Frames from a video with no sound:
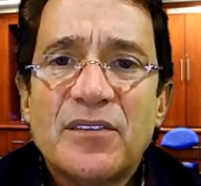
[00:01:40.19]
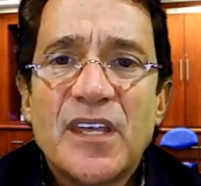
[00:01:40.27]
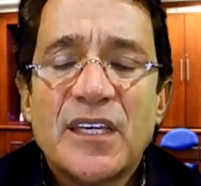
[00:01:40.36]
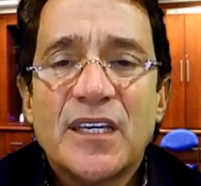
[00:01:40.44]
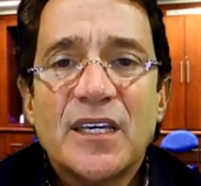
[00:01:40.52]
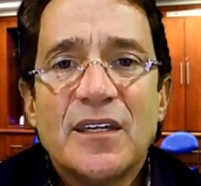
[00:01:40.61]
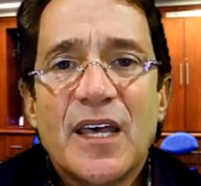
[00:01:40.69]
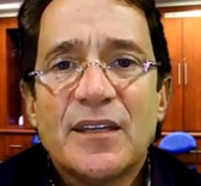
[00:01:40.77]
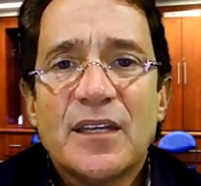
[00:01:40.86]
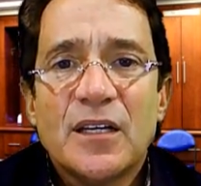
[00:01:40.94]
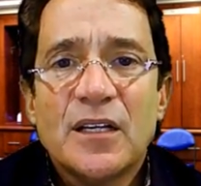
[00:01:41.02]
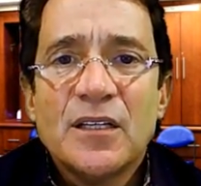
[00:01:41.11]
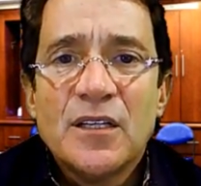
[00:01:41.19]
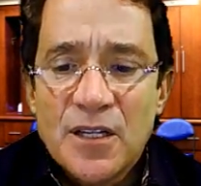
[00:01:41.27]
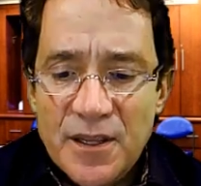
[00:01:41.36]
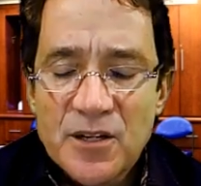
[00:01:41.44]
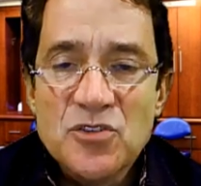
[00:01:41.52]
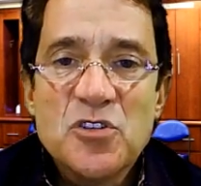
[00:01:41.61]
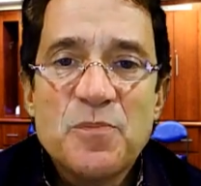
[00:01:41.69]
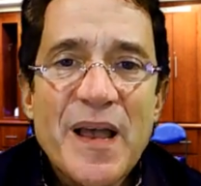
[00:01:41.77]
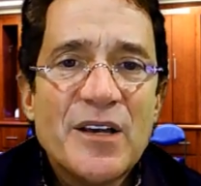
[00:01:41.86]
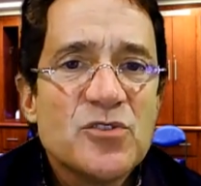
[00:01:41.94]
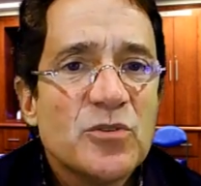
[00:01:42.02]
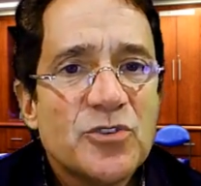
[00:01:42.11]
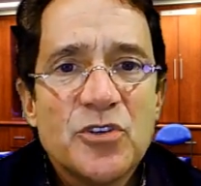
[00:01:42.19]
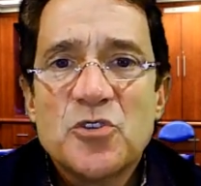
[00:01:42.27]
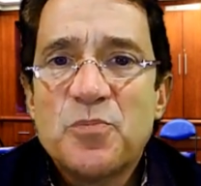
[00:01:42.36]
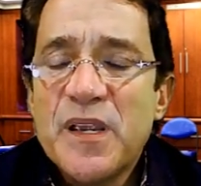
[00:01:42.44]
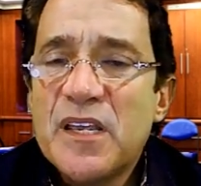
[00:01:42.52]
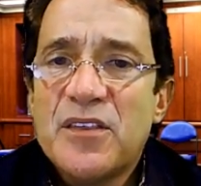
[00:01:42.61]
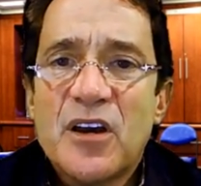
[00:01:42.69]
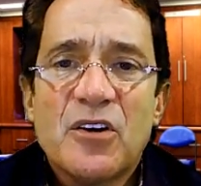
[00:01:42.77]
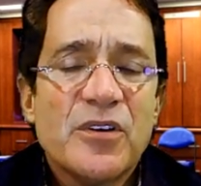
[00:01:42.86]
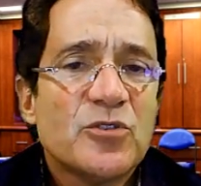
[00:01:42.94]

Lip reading: thinking that their spouse will just be there,